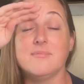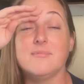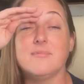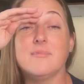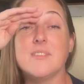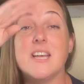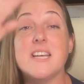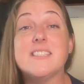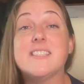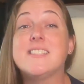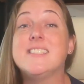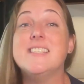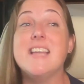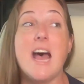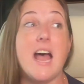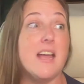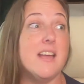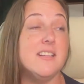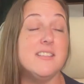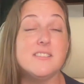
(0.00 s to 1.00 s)
it's not
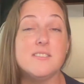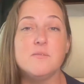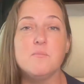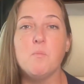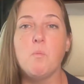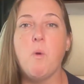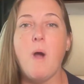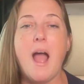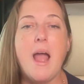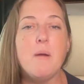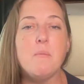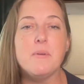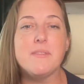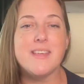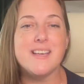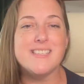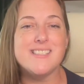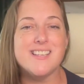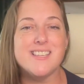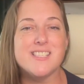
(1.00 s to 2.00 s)
why would
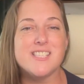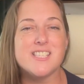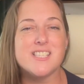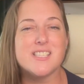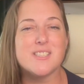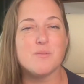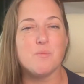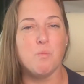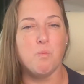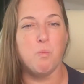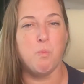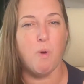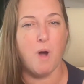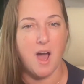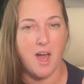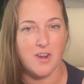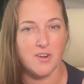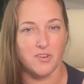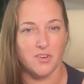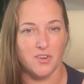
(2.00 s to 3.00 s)
they say
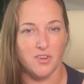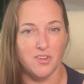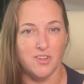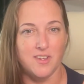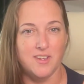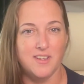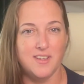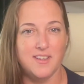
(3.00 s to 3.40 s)
swaddle?